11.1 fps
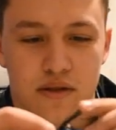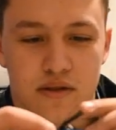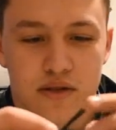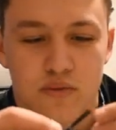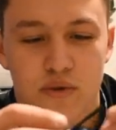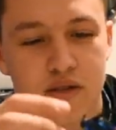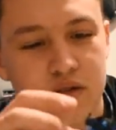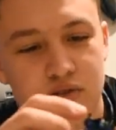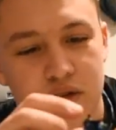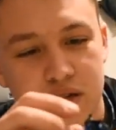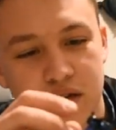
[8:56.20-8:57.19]
nice
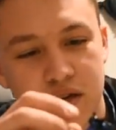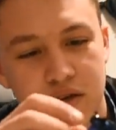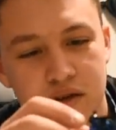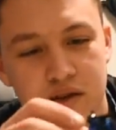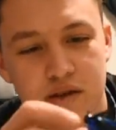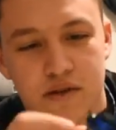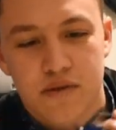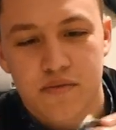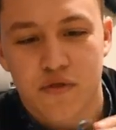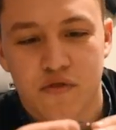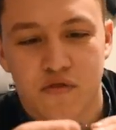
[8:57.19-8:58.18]
weedless right there.
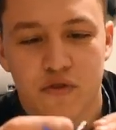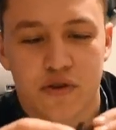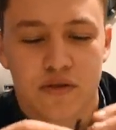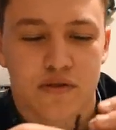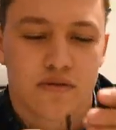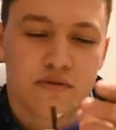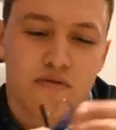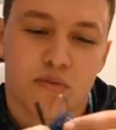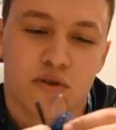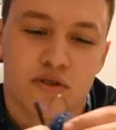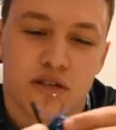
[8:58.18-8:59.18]
Beautiful
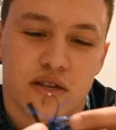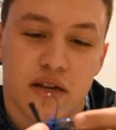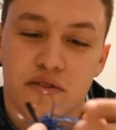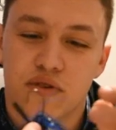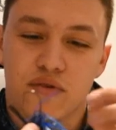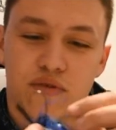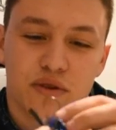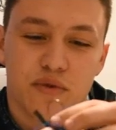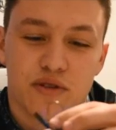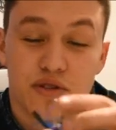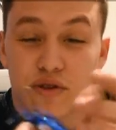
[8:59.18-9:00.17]
football jig. I don't even know really
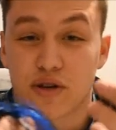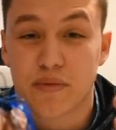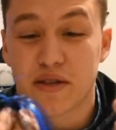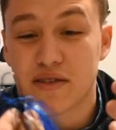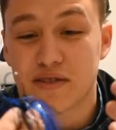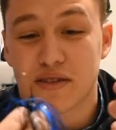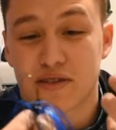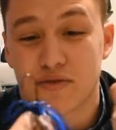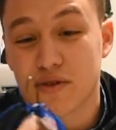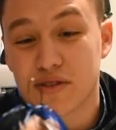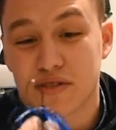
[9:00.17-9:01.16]
much to talk about these things.
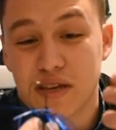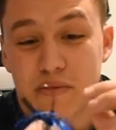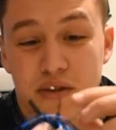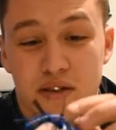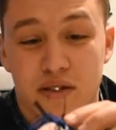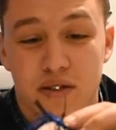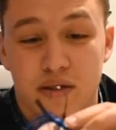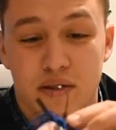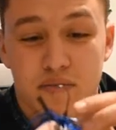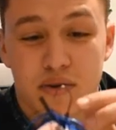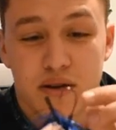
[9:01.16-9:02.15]
They're all the same.
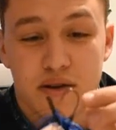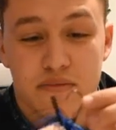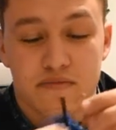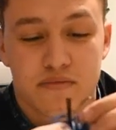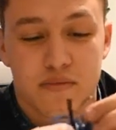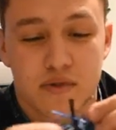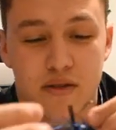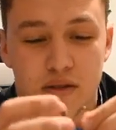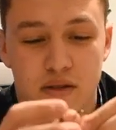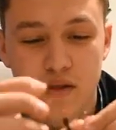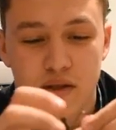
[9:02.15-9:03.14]
But
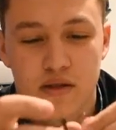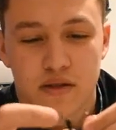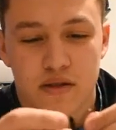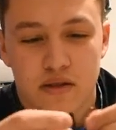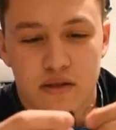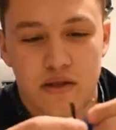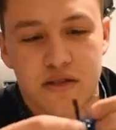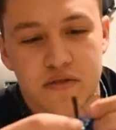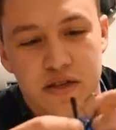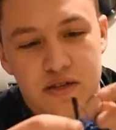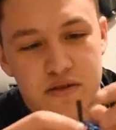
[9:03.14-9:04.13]
it does have
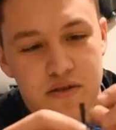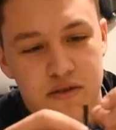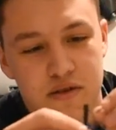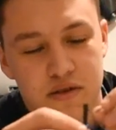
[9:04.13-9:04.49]
a nice